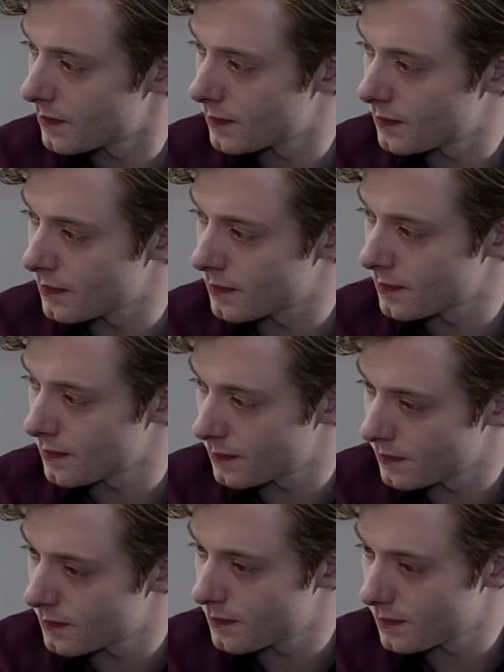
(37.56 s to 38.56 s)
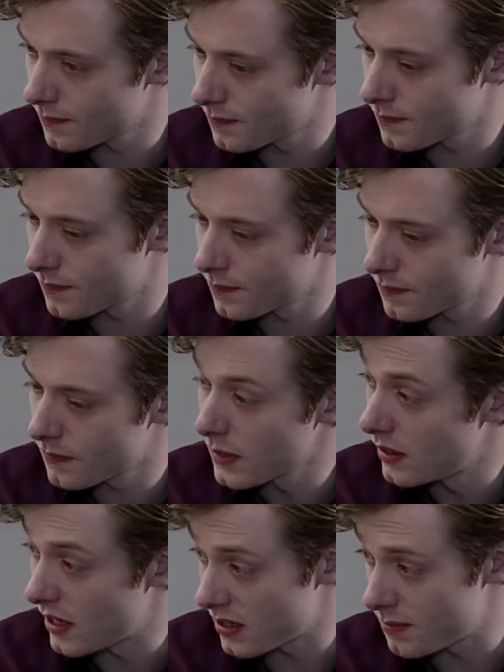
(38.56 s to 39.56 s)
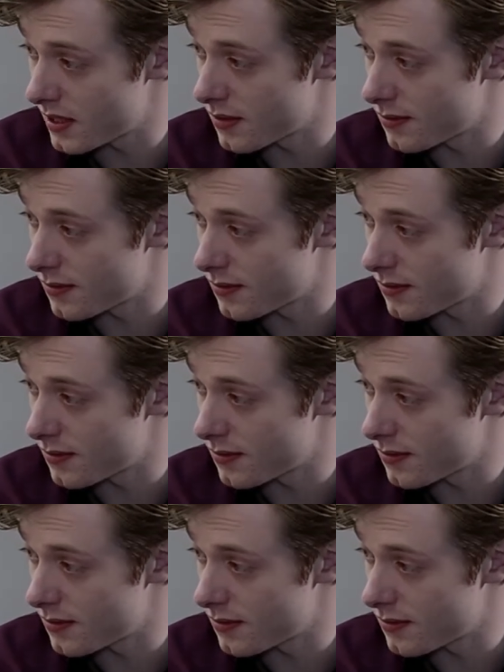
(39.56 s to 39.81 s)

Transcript: Mm. Adam did a